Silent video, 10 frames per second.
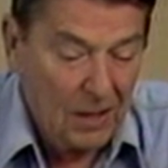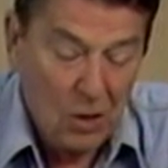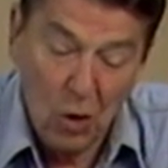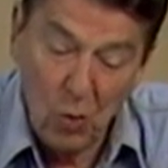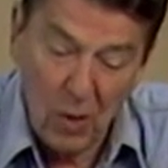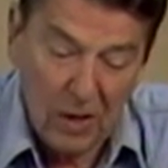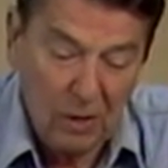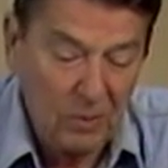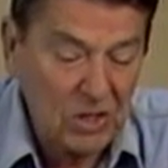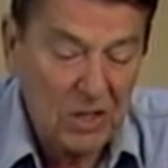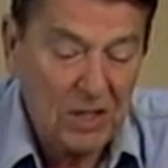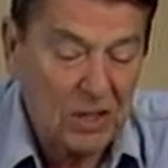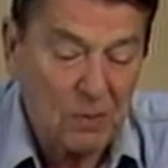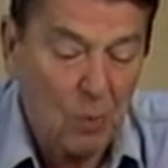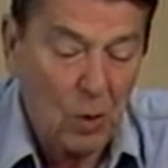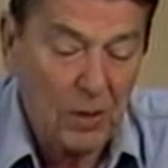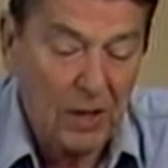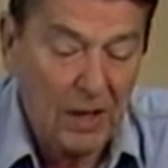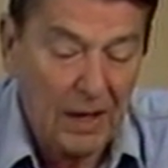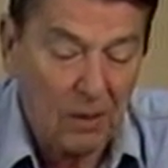Nowhere do we see this more
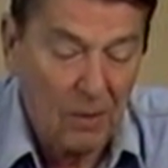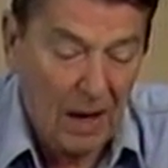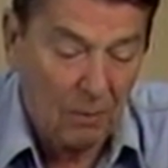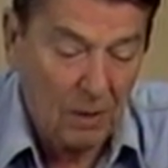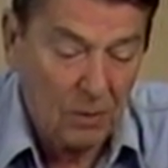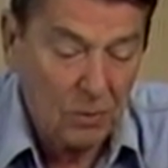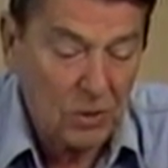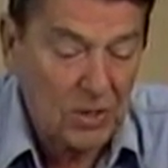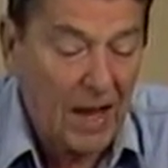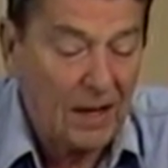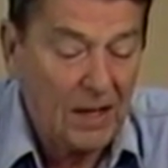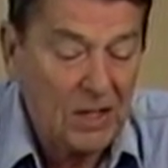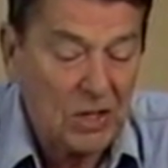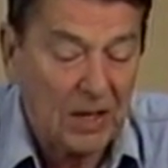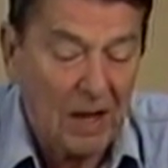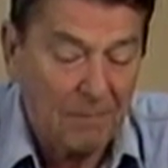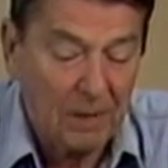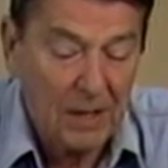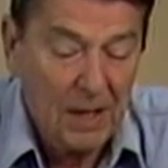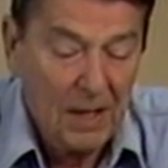than in Nicaragua, whose Sandinista
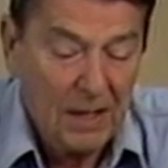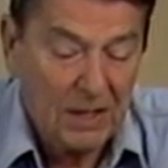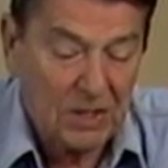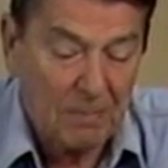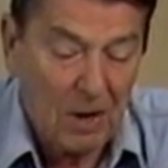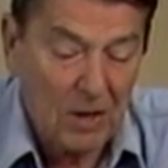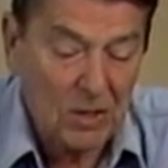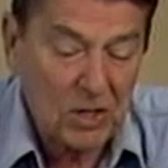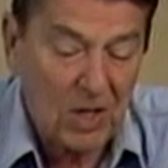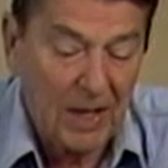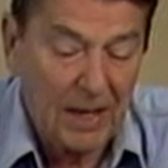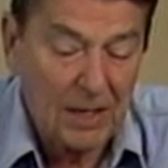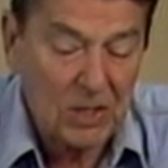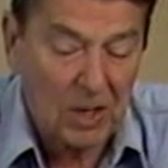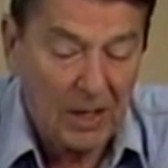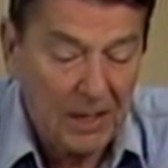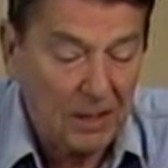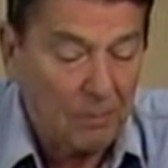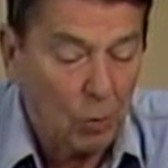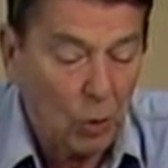government is a Marxist-Leninist
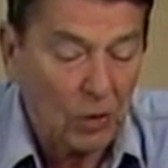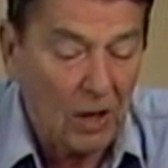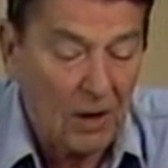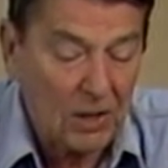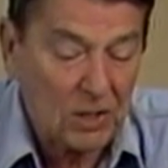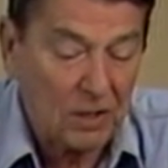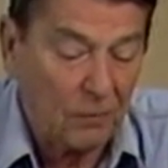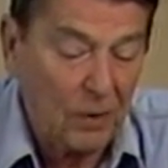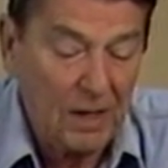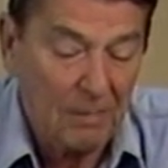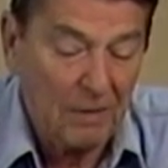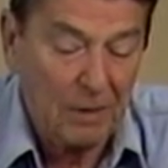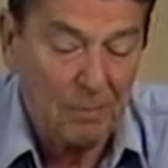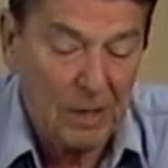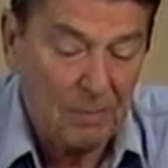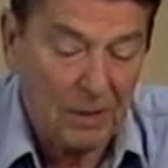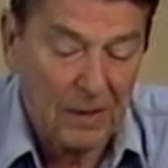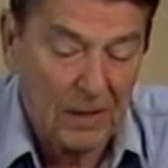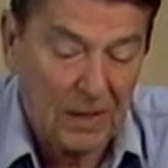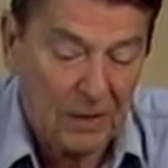clique that broke the hearts of the freedom-loving people of
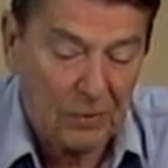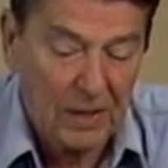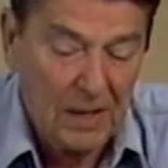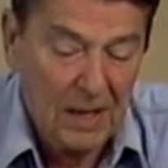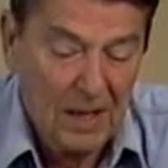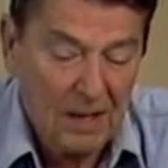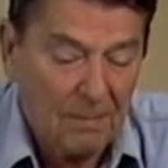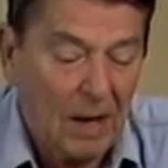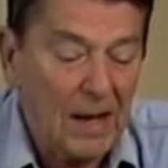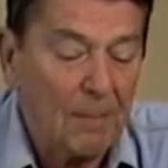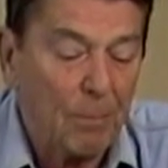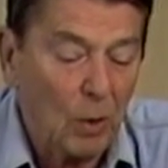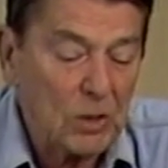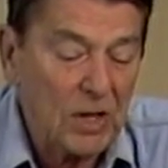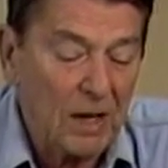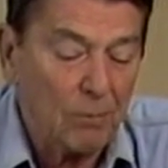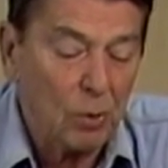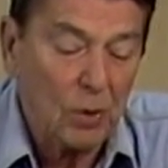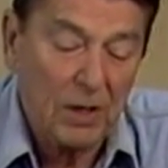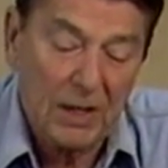their country by imposing a
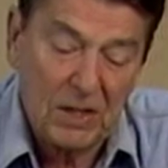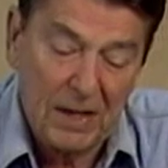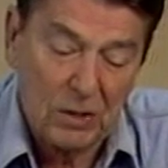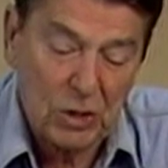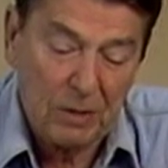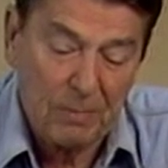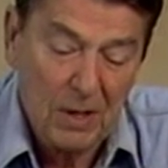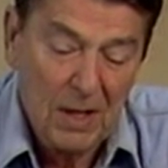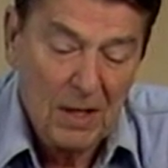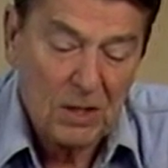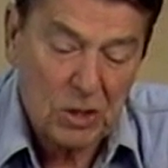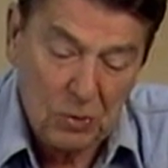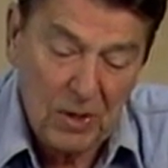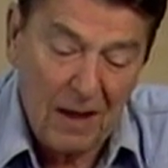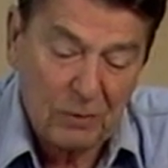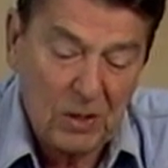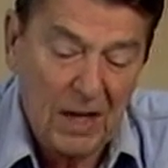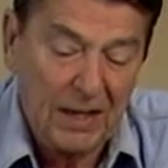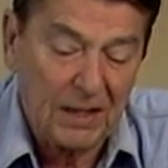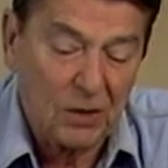brutal dictatorship soon after
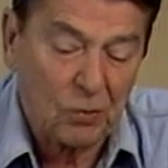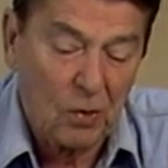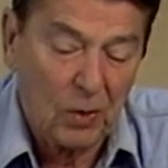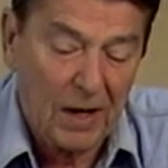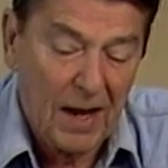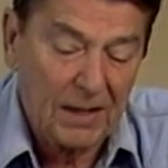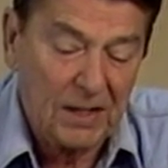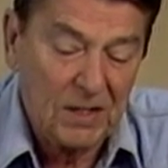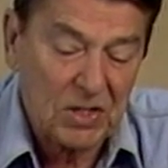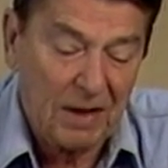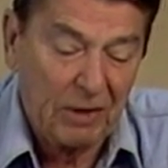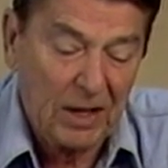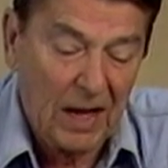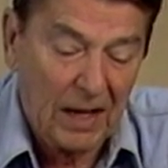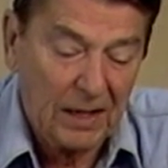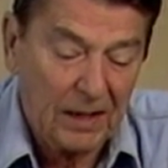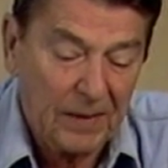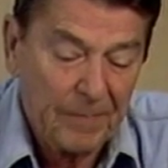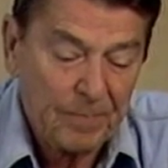taking control in nineteen seventy-nine.